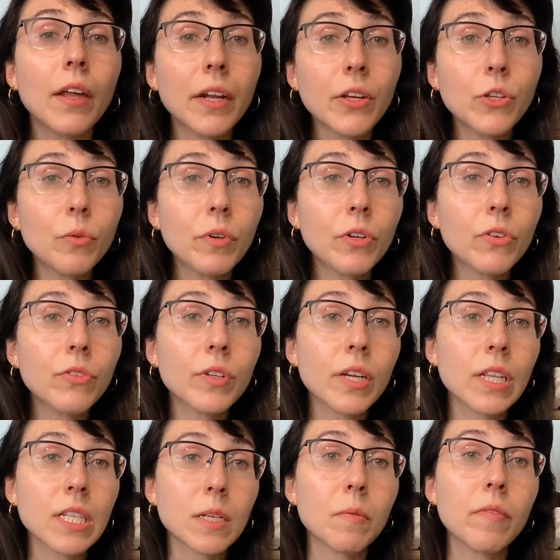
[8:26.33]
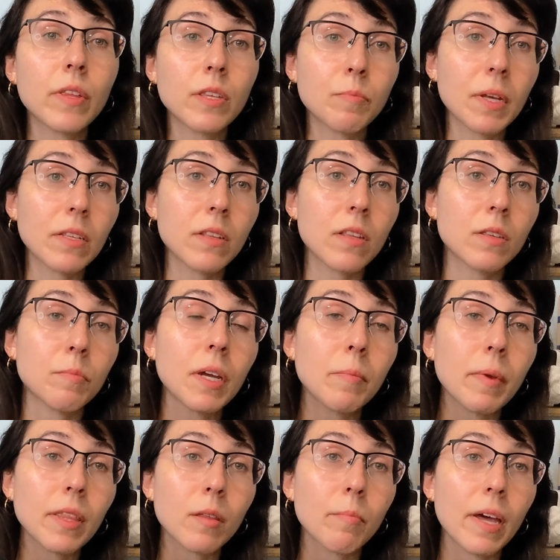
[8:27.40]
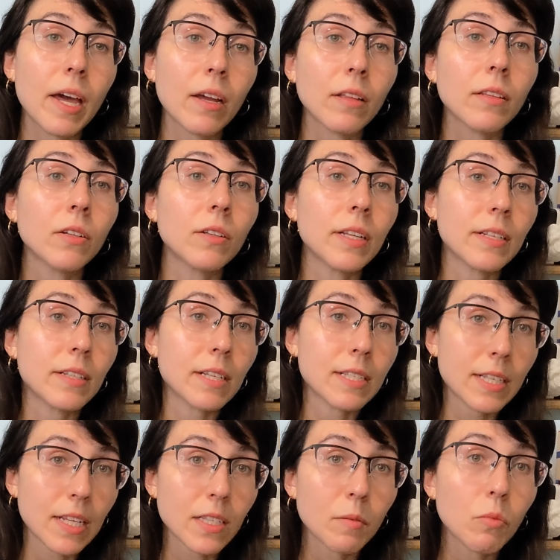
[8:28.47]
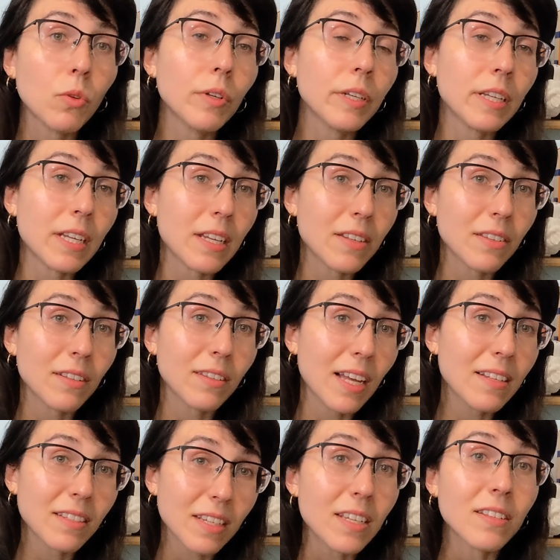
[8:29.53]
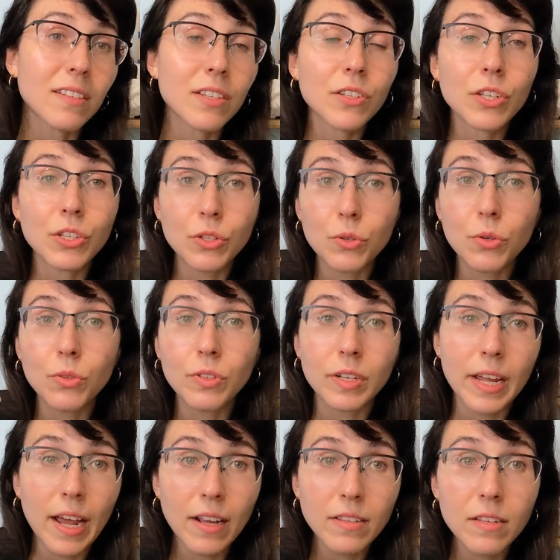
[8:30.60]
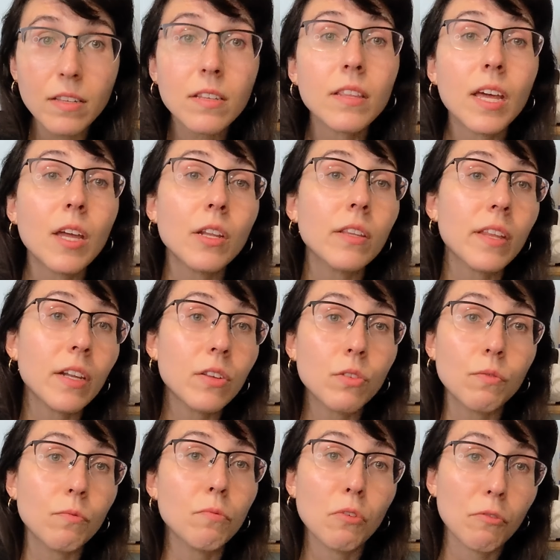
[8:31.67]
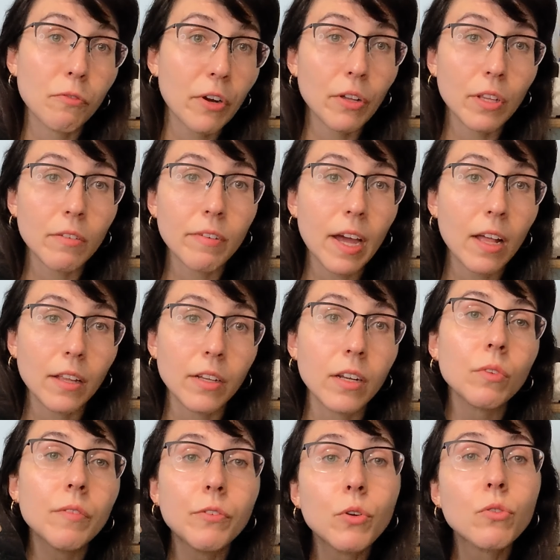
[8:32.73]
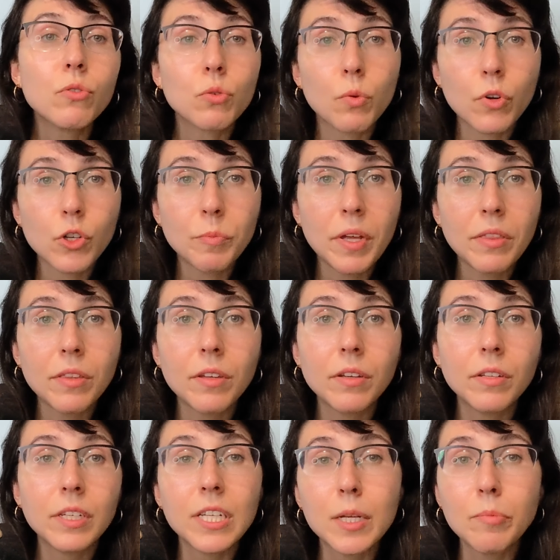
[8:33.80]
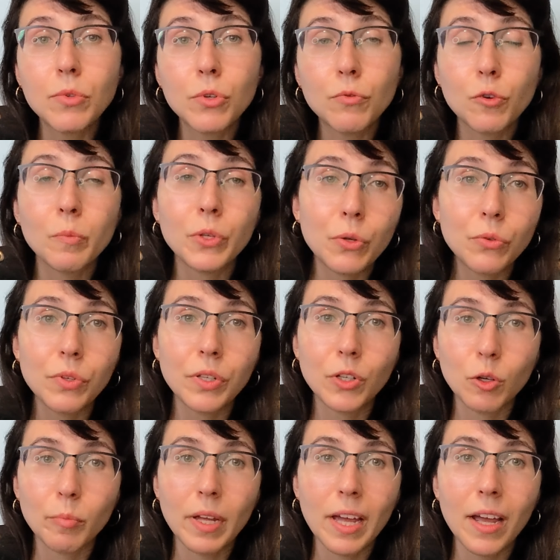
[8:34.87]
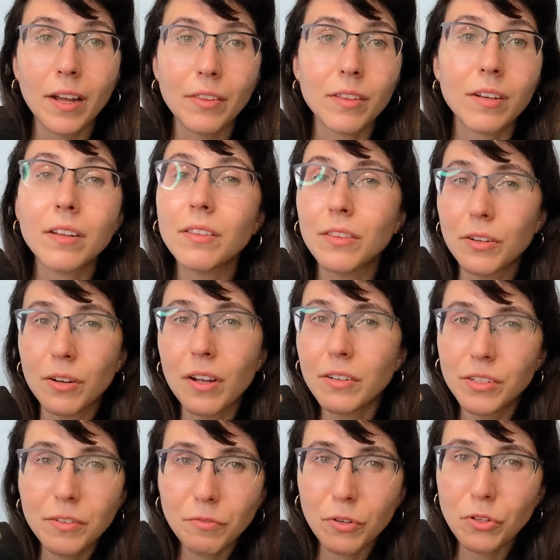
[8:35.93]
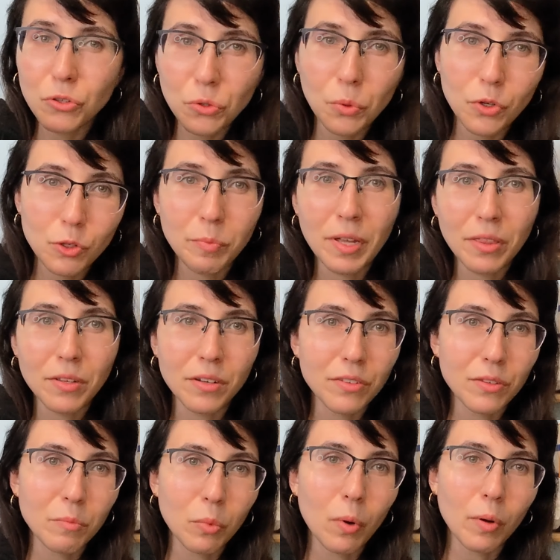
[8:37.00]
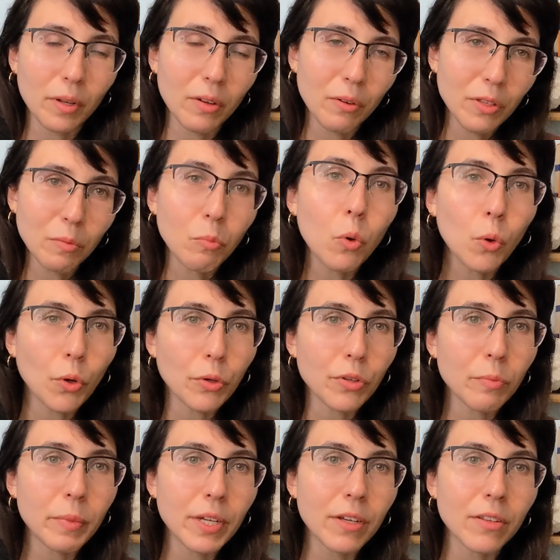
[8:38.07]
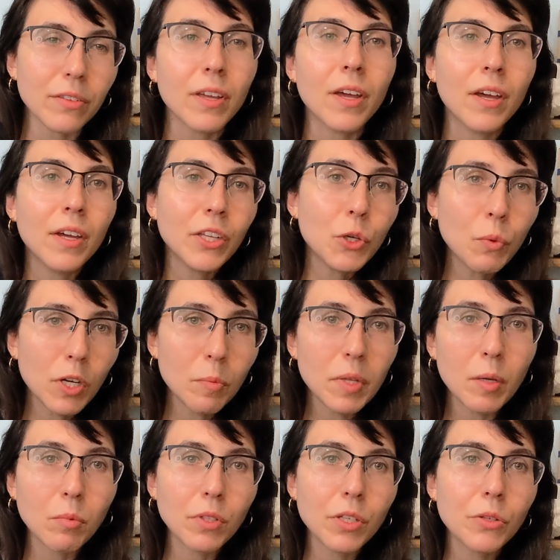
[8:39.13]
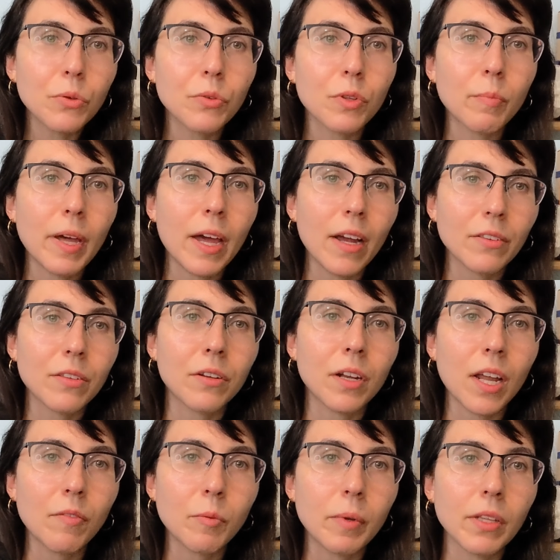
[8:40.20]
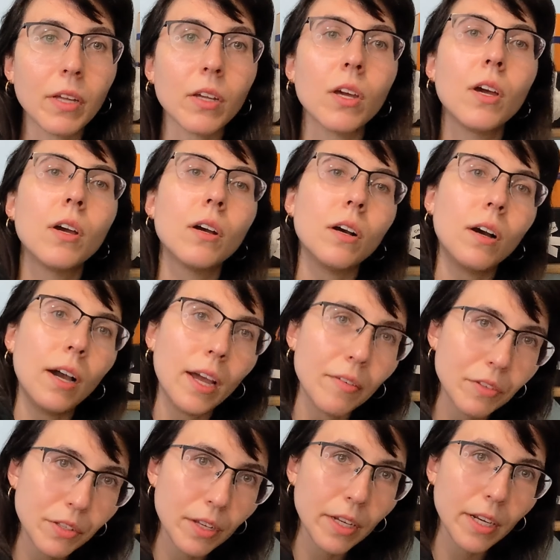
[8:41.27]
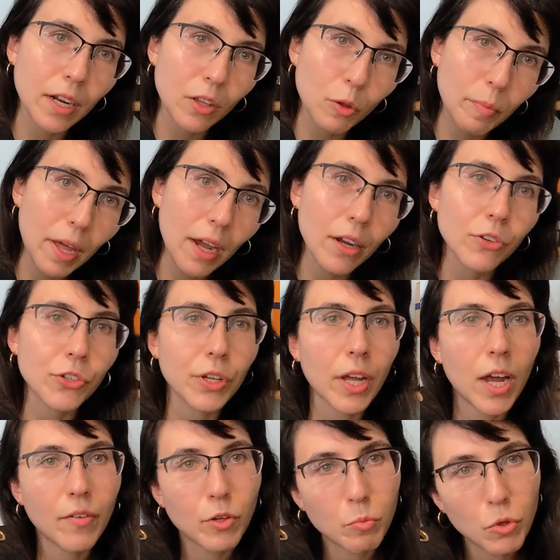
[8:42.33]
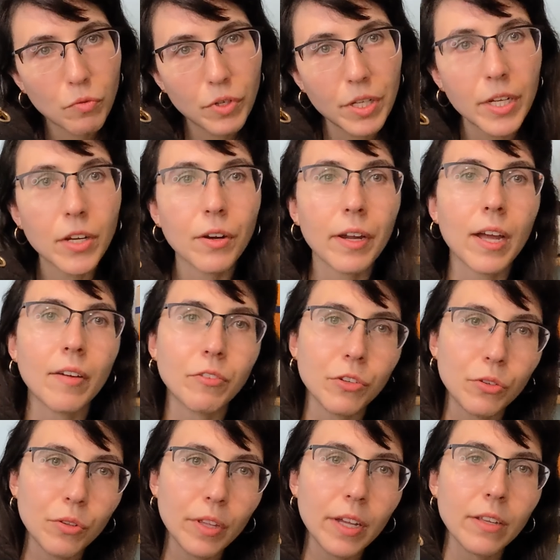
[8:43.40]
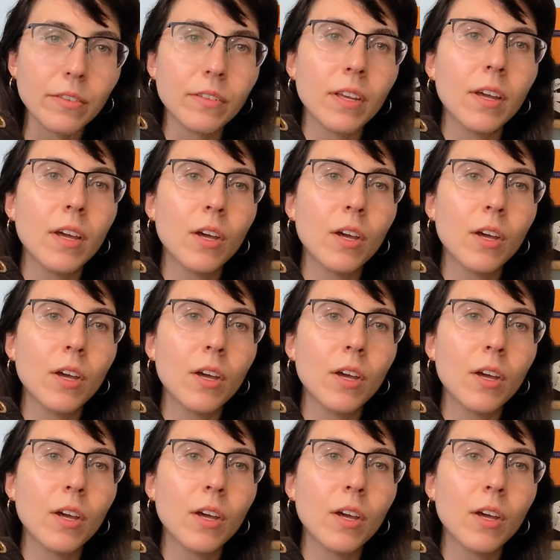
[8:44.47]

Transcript: And I do understand that some of these methods might make the bag a little less accessible and e less easy to use and access, and that, that is fairly valid. If your storage method keeps you from using your bag, then it, a different storage method is important is important because you want to be able to use the bags and not have to be like, oh, I have to take it out of the packaging, I have to move it here, I have to do this.